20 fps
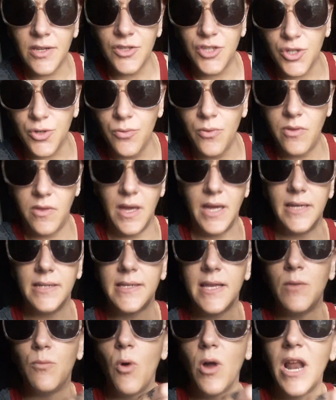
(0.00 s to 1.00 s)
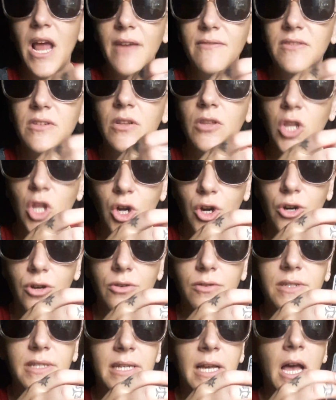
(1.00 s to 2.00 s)
to do things, and what I've
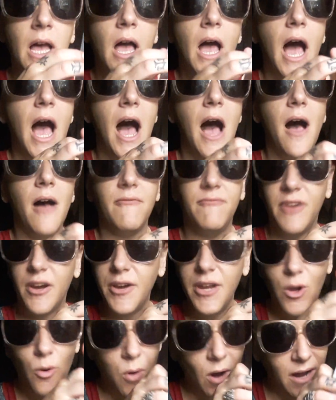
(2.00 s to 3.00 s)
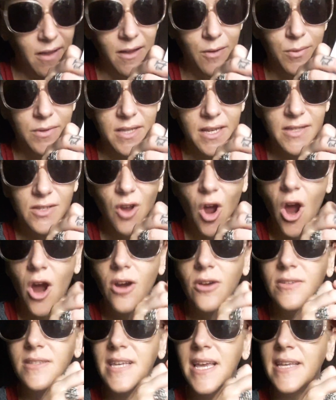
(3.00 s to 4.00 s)
learned very quickly with these
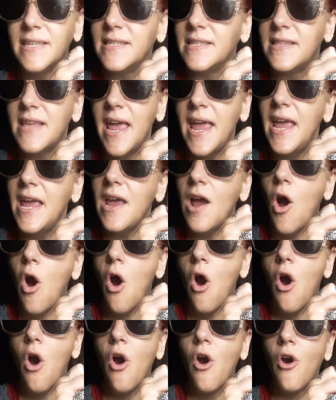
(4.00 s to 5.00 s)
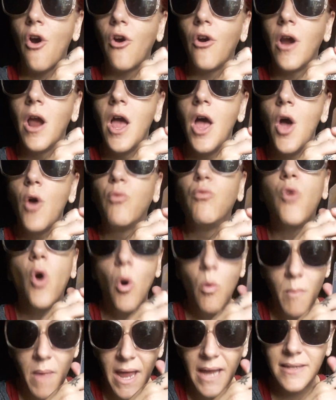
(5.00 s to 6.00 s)
cards is they are
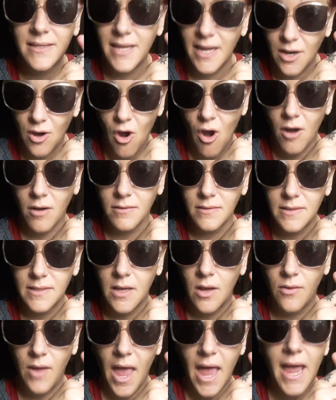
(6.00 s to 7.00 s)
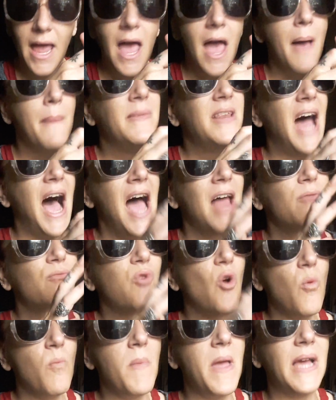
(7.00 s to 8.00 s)
romantic cards, okay? Not
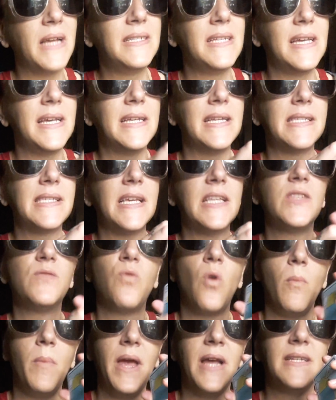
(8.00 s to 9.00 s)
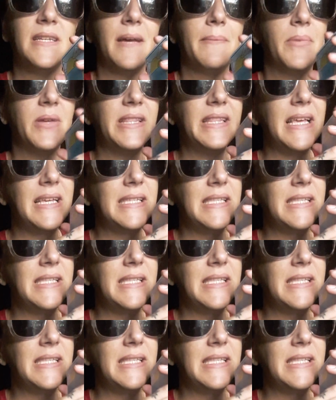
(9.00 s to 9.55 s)
romantic in a sense romantic, but they